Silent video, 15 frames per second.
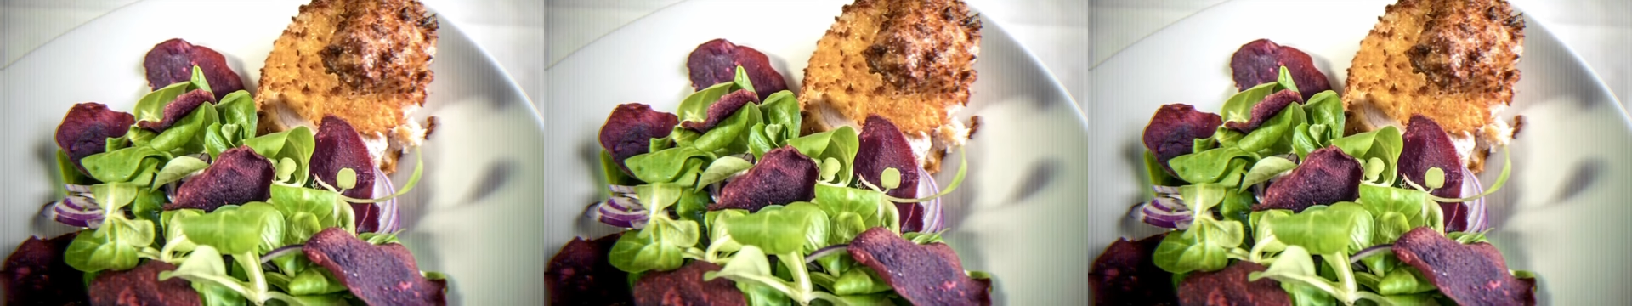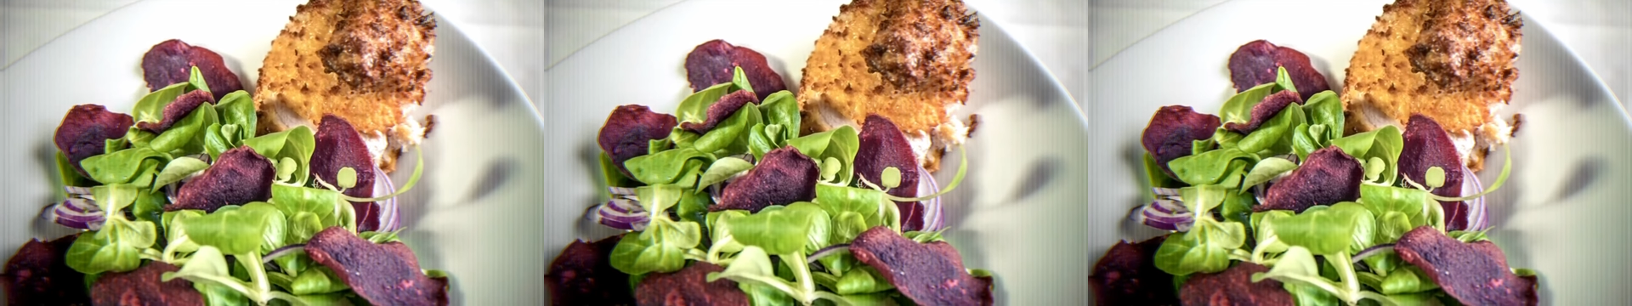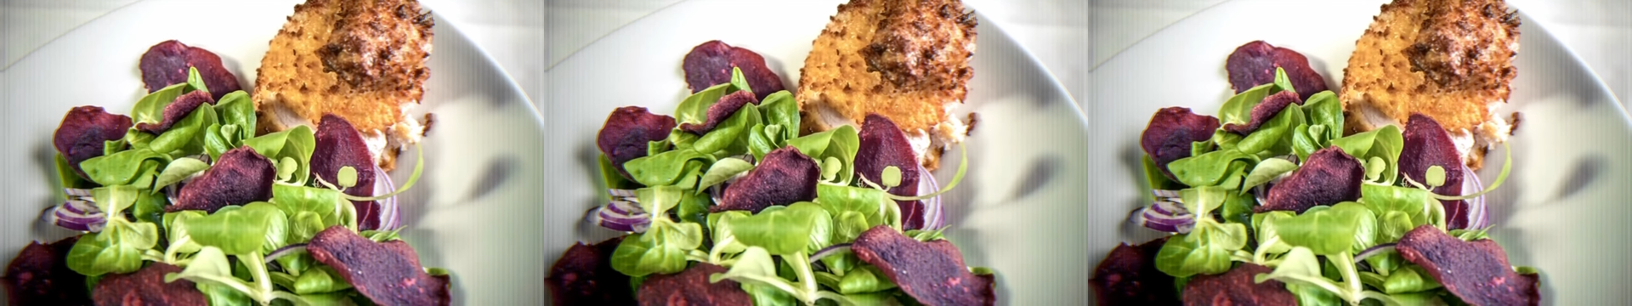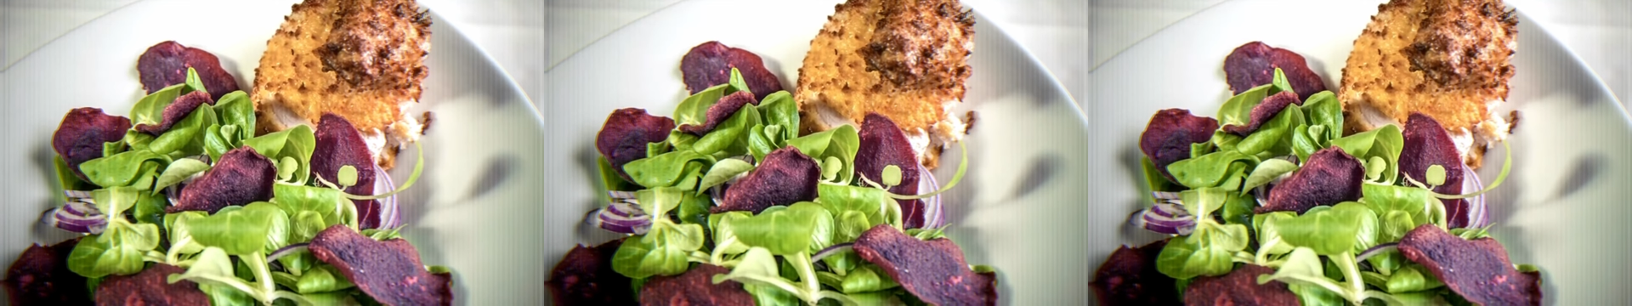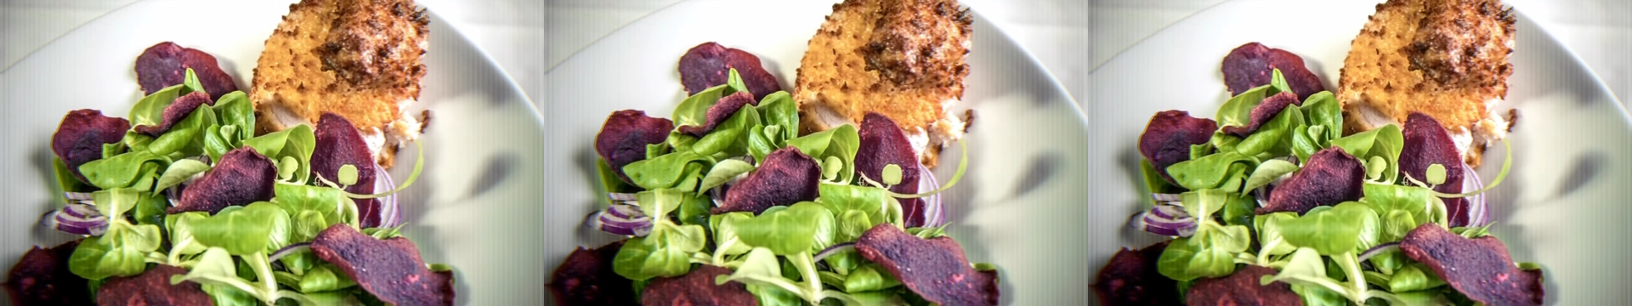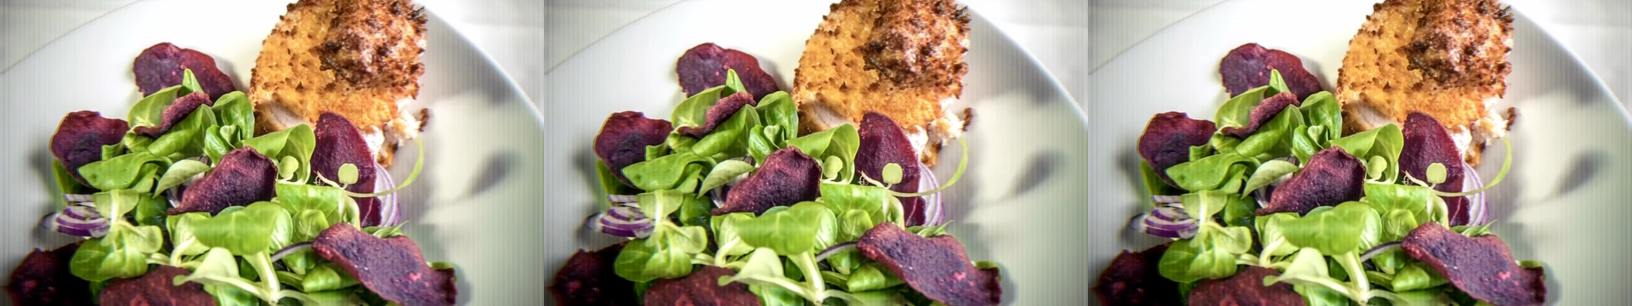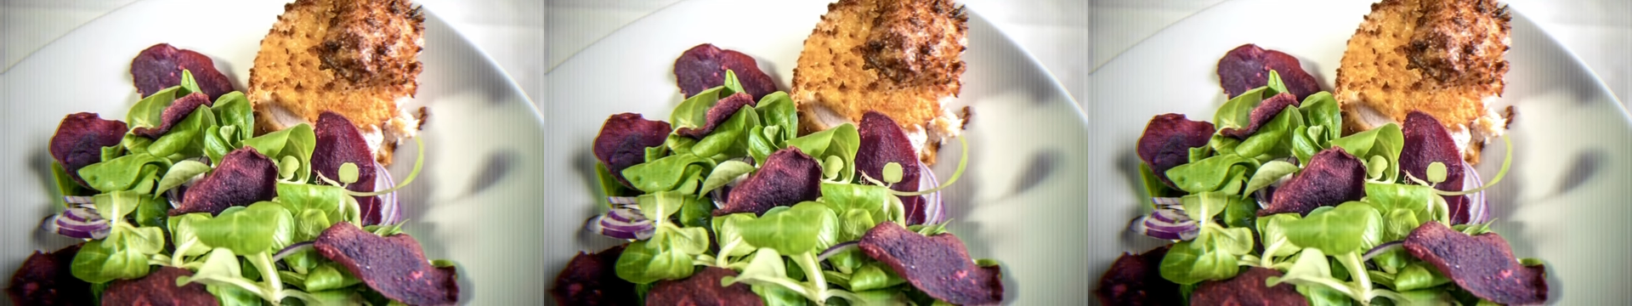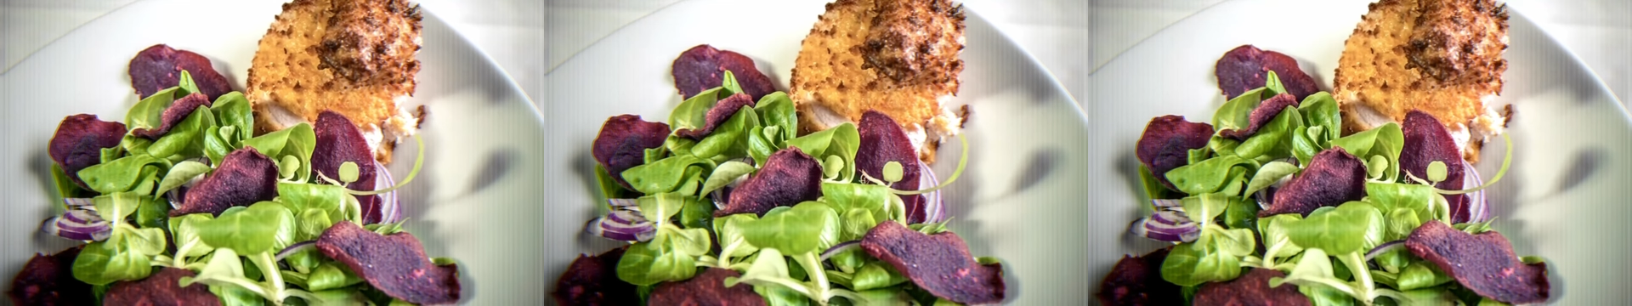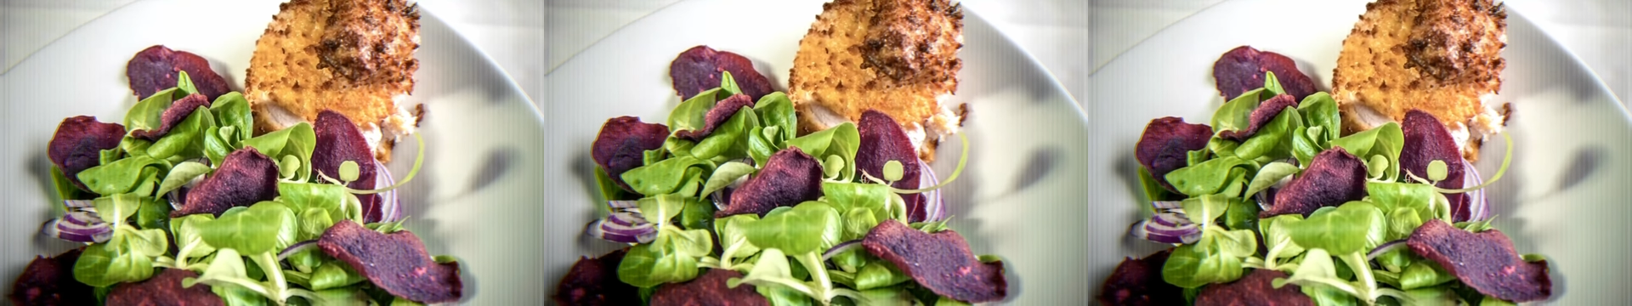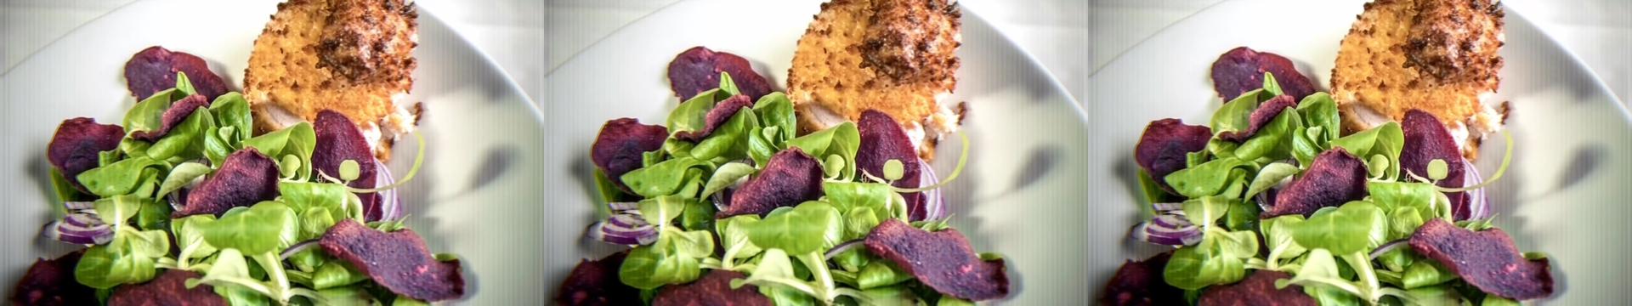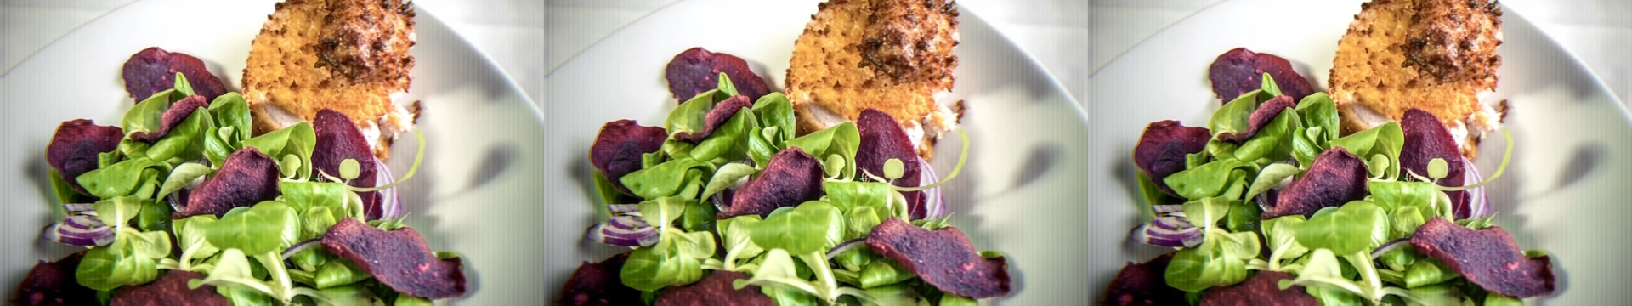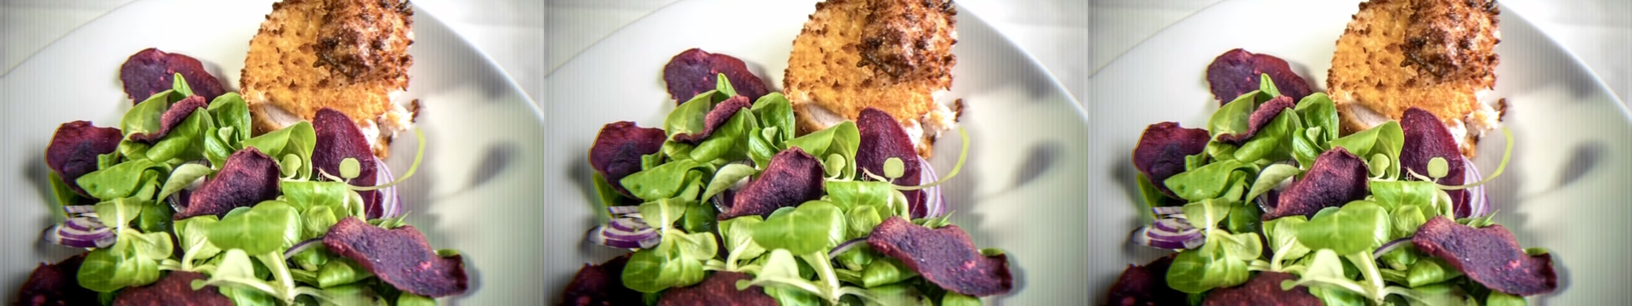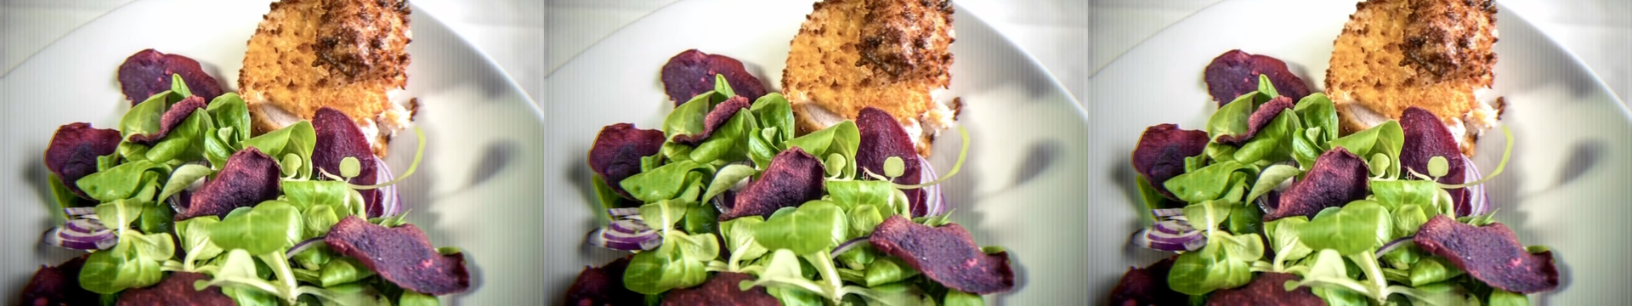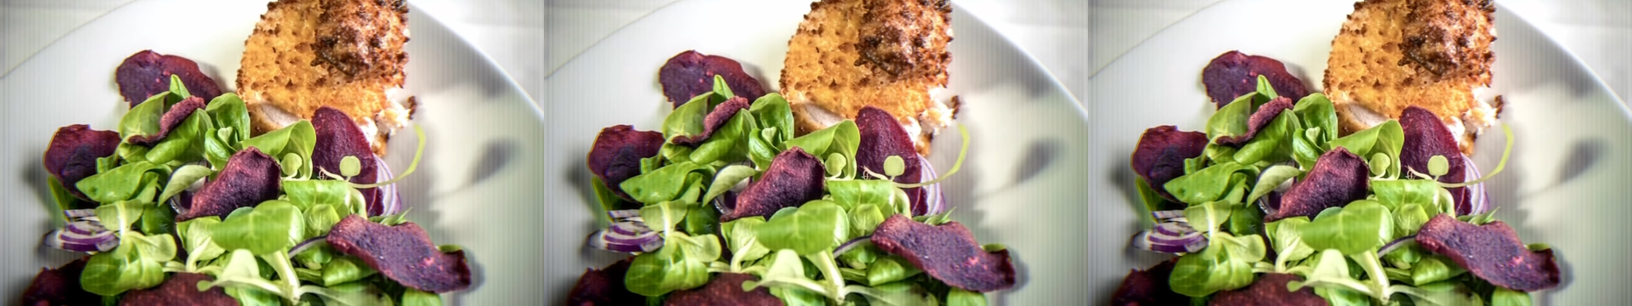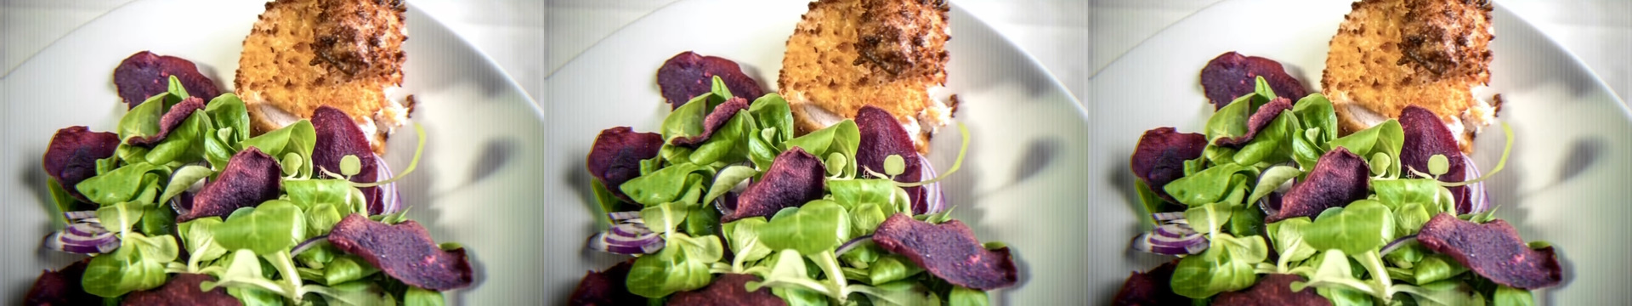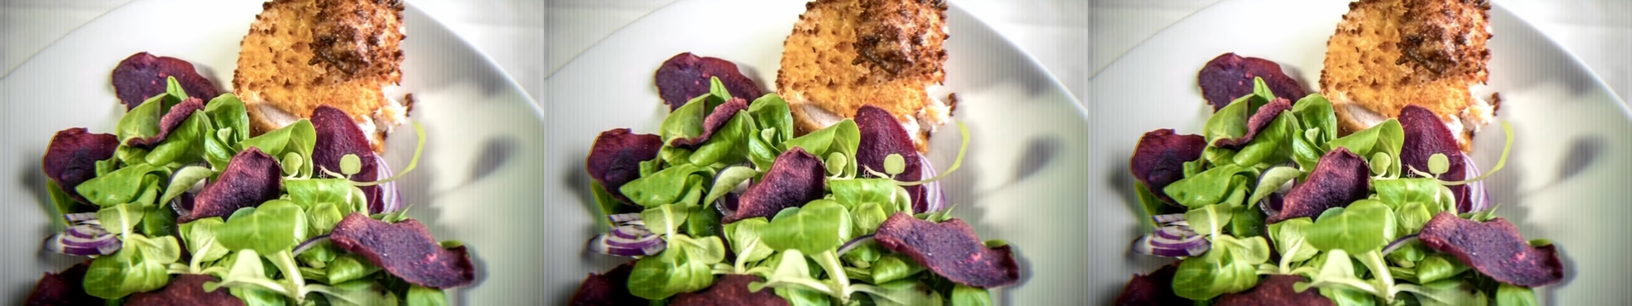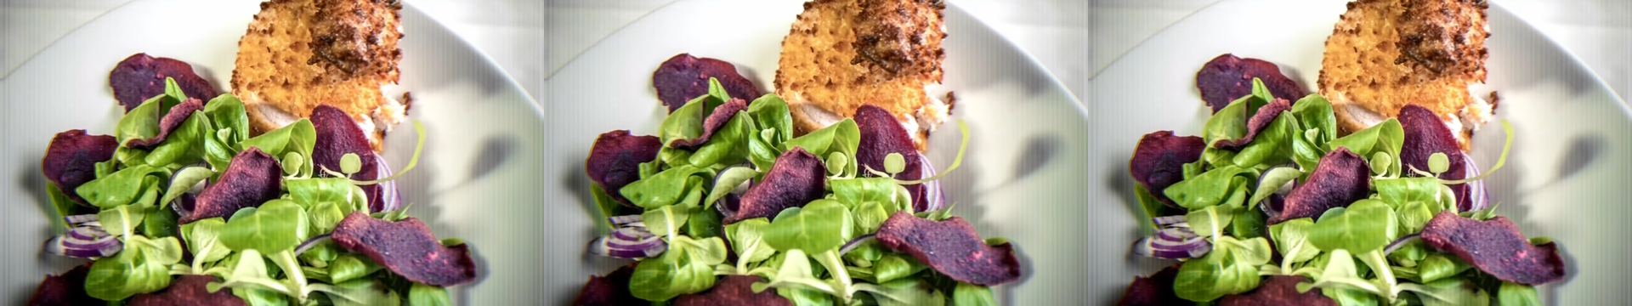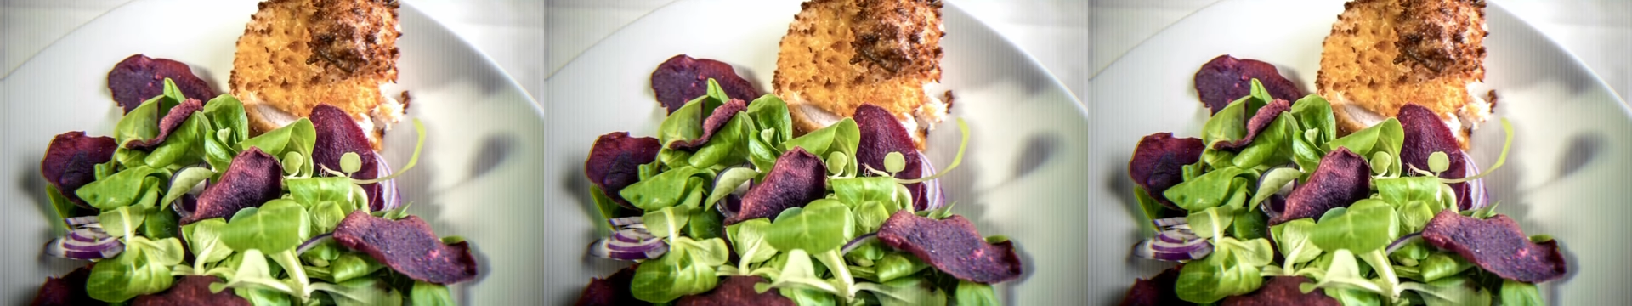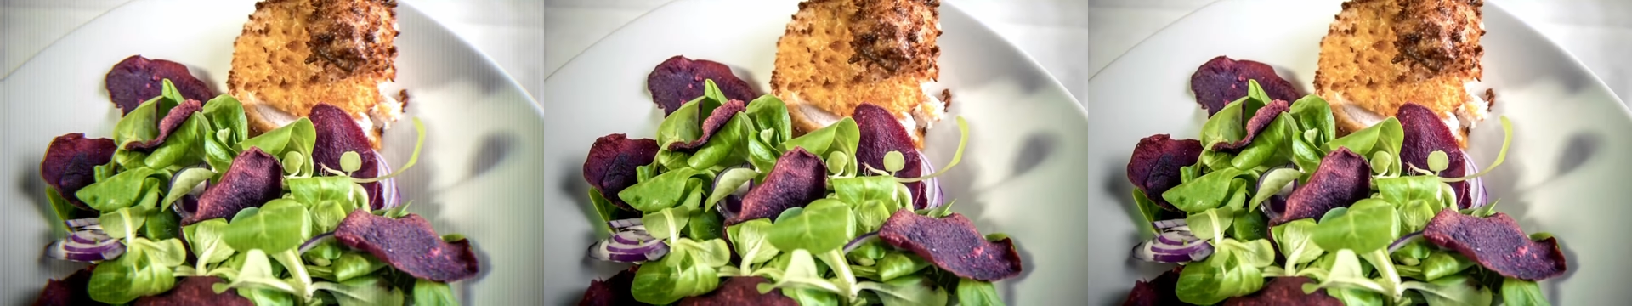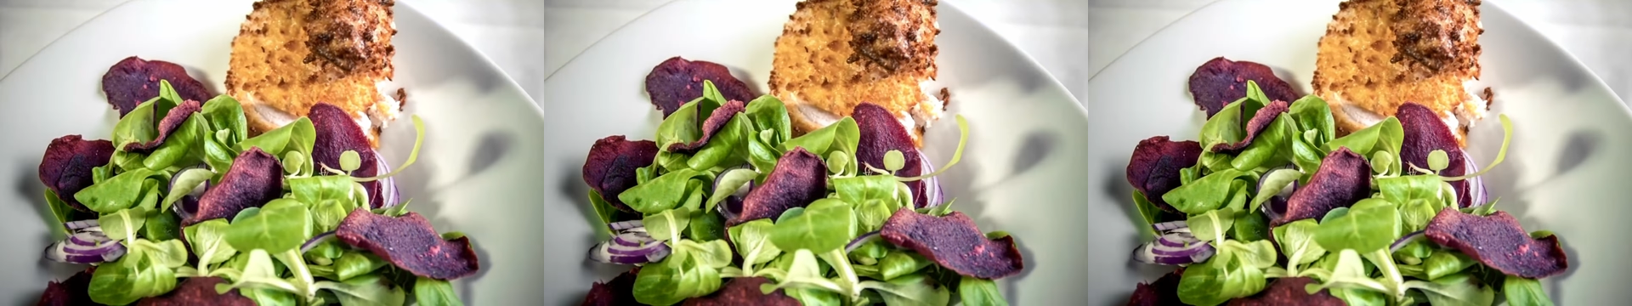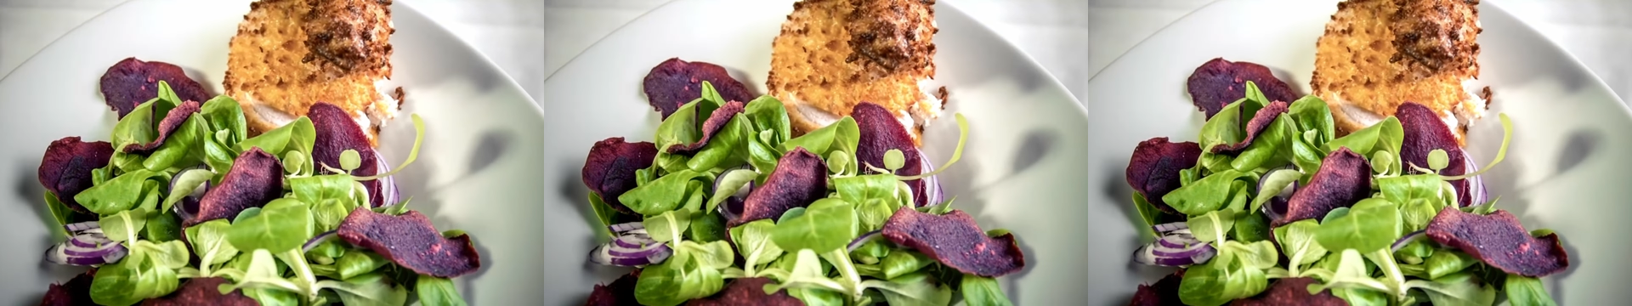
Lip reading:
[unreadable: no face in view]